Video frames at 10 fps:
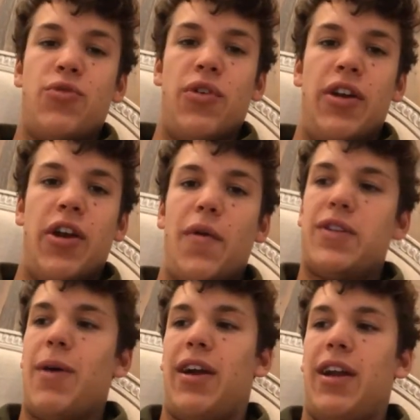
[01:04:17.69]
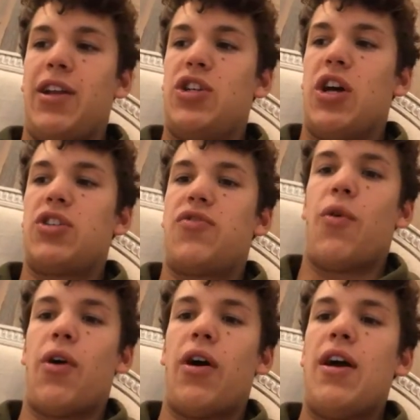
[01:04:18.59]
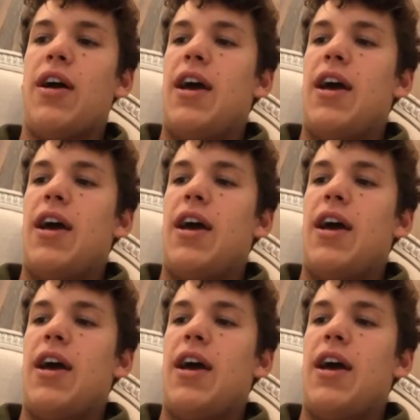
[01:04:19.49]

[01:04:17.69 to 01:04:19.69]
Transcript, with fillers: really nervous about getting judged for.